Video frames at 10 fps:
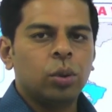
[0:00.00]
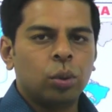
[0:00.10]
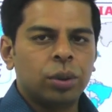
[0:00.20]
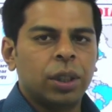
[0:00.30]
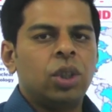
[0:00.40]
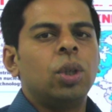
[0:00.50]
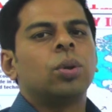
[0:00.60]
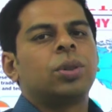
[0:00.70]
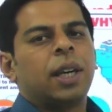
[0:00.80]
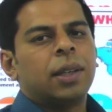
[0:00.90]

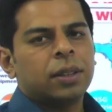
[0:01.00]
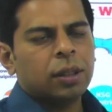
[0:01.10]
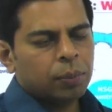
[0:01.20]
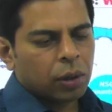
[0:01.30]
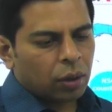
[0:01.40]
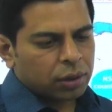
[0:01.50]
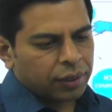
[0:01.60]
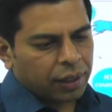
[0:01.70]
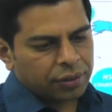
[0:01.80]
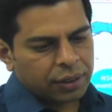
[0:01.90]
geostrategic, because we have
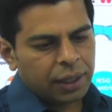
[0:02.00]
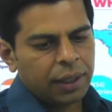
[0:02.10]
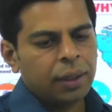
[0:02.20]
seen